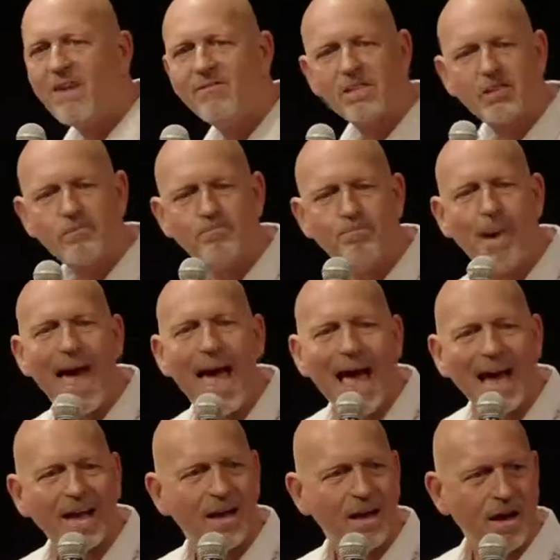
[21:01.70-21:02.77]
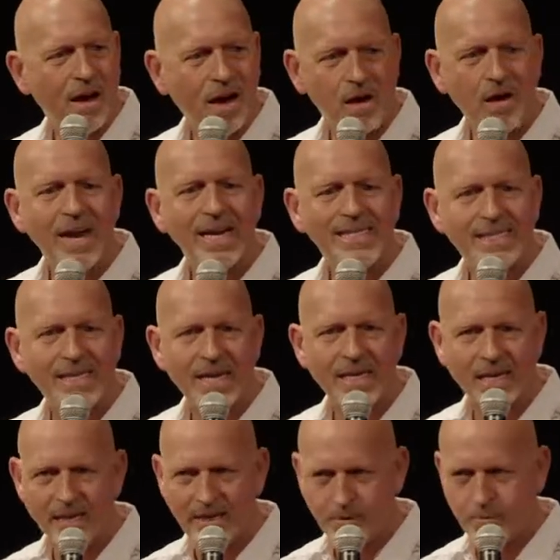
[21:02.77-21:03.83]
us back our
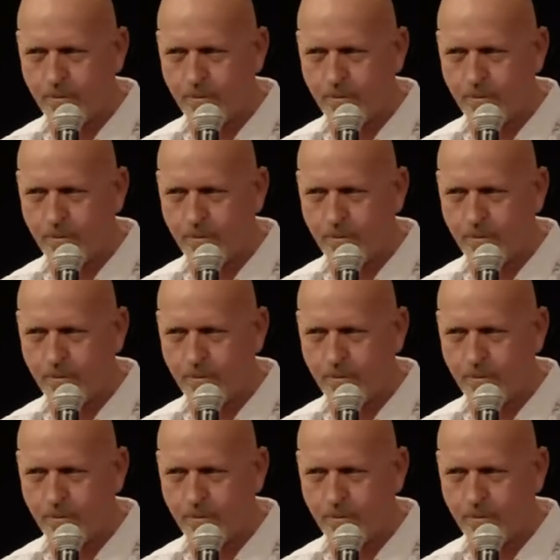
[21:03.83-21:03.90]
identity.